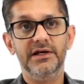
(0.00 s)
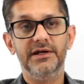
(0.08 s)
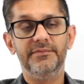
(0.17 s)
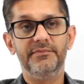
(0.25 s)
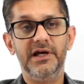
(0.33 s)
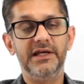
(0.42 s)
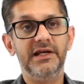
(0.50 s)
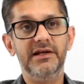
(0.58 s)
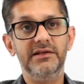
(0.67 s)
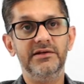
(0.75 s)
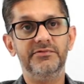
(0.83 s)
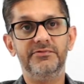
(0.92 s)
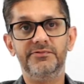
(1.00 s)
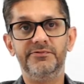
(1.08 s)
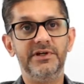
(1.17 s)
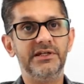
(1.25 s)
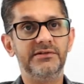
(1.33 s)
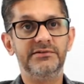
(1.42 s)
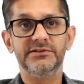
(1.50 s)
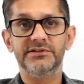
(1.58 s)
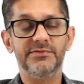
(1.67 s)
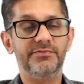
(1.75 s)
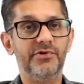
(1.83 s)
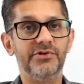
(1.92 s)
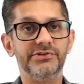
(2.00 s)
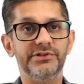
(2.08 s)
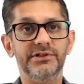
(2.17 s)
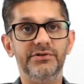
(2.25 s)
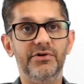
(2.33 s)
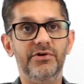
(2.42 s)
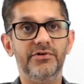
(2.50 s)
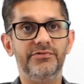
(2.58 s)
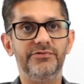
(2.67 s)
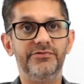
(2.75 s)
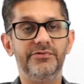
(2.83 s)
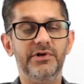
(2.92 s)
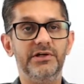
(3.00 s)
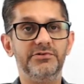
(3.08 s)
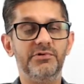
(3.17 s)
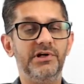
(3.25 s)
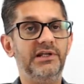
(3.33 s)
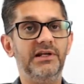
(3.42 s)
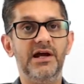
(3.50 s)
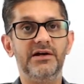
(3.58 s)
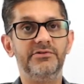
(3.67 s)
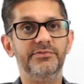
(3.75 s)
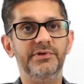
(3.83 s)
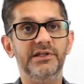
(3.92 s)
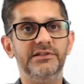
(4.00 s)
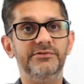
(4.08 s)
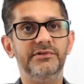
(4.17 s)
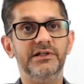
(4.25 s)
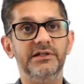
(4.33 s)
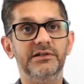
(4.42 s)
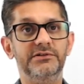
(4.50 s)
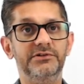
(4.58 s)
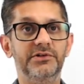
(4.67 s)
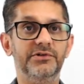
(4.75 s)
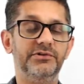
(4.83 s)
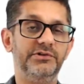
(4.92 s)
by getting a fixed deposit of 20 lakh rupees, where your